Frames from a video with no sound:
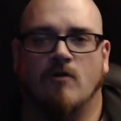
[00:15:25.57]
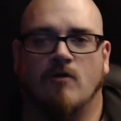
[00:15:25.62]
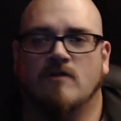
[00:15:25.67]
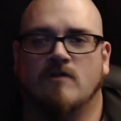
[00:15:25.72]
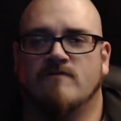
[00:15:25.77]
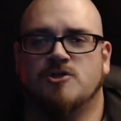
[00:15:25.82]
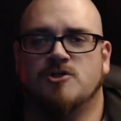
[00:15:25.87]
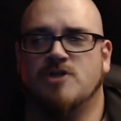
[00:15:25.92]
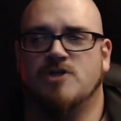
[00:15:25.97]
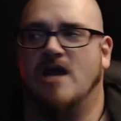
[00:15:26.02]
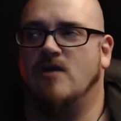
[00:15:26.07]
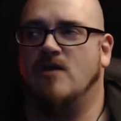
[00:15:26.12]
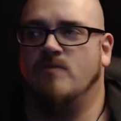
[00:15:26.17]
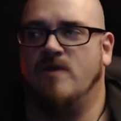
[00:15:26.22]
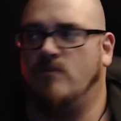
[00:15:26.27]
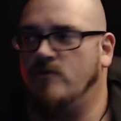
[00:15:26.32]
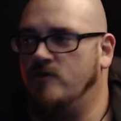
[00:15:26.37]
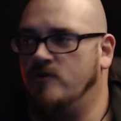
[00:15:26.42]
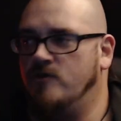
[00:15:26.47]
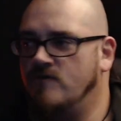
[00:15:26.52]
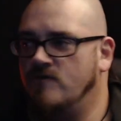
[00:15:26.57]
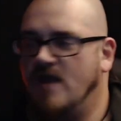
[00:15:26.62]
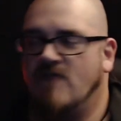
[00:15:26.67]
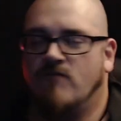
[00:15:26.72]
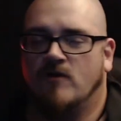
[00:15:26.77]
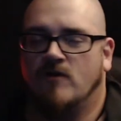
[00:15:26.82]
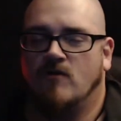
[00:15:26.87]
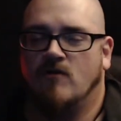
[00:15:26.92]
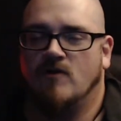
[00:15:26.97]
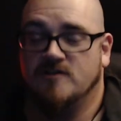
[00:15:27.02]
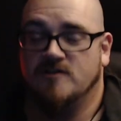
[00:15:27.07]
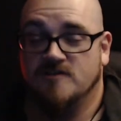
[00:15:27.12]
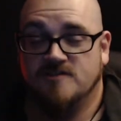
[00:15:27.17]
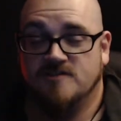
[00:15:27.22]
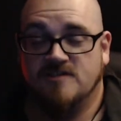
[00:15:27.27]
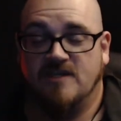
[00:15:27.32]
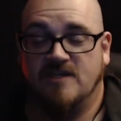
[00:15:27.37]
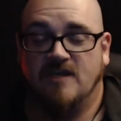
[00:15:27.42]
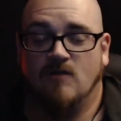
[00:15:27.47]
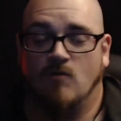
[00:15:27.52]
All of the shadow people you've ever going to
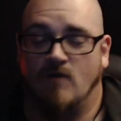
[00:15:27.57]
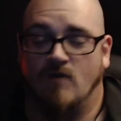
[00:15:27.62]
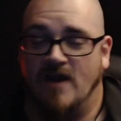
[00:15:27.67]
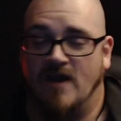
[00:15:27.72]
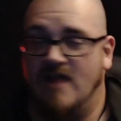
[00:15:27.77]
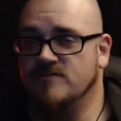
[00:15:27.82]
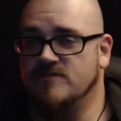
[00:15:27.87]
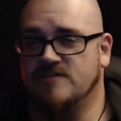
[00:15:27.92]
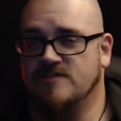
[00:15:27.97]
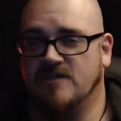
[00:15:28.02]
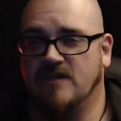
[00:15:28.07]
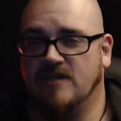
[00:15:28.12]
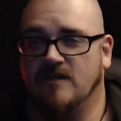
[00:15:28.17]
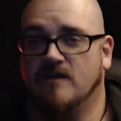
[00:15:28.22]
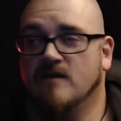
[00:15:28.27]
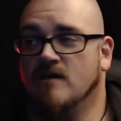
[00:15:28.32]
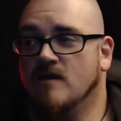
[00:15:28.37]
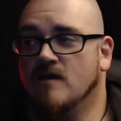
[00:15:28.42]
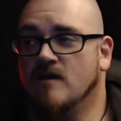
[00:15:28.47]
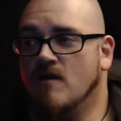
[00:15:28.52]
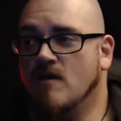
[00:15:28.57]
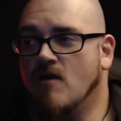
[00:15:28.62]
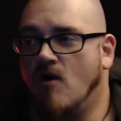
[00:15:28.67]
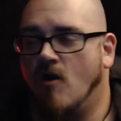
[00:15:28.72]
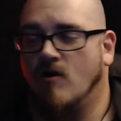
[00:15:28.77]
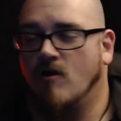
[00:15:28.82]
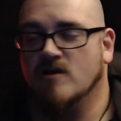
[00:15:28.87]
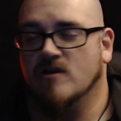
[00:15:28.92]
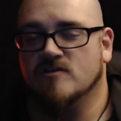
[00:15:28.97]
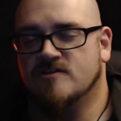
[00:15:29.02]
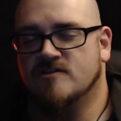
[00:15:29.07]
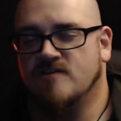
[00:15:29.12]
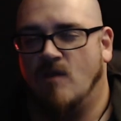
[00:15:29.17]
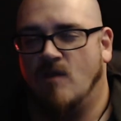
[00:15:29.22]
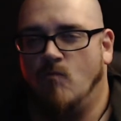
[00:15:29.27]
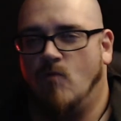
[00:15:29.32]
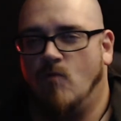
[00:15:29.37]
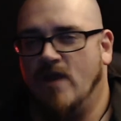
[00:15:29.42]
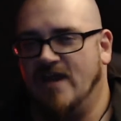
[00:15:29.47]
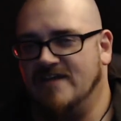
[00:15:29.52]
see or have seen are in
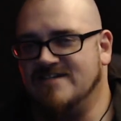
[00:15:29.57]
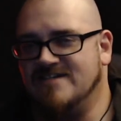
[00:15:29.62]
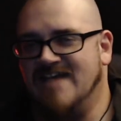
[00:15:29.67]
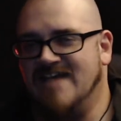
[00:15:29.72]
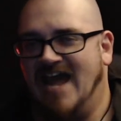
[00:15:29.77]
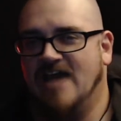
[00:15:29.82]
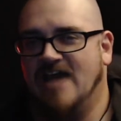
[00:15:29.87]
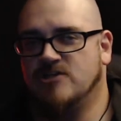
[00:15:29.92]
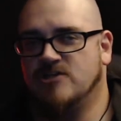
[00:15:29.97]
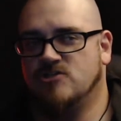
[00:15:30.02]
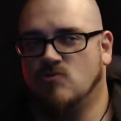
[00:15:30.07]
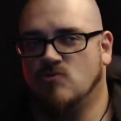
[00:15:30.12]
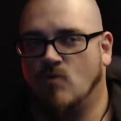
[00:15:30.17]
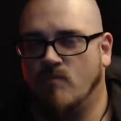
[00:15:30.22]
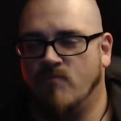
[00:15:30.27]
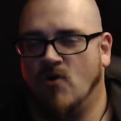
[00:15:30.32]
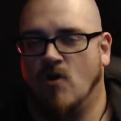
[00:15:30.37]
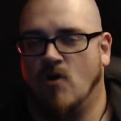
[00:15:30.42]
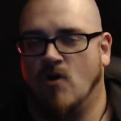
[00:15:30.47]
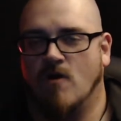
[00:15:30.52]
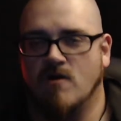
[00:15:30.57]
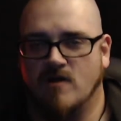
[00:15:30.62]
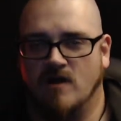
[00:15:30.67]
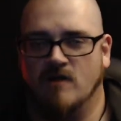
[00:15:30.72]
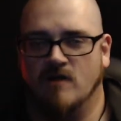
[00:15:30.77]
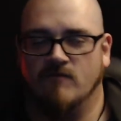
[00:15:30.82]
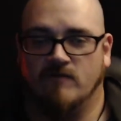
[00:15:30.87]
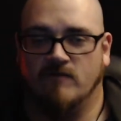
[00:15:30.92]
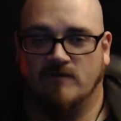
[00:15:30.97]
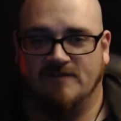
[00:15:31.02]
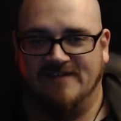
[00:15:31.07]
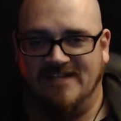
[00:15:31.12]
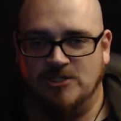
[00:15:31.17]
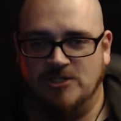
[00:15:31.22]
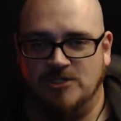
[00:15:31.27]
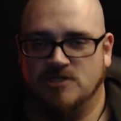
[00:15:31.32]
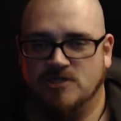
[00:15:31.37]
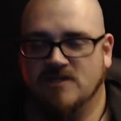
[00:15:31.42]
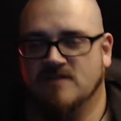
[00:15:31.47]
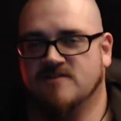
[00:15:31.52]
some way attached or part of
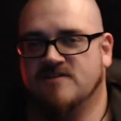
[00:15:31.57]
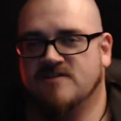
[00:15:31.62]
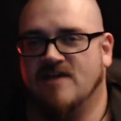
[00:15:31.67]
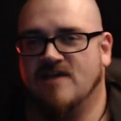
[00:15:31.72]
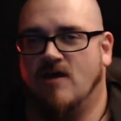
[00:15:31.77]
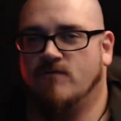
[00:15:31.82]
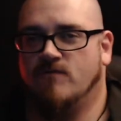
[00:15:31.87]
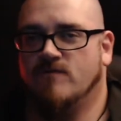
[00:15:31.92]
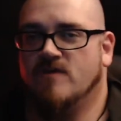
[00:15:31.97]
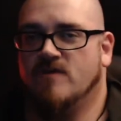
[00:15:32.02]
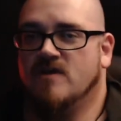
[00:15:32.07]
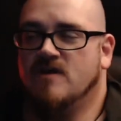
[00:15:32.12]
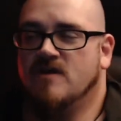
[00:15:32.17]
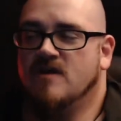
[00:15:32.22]
Legion itself.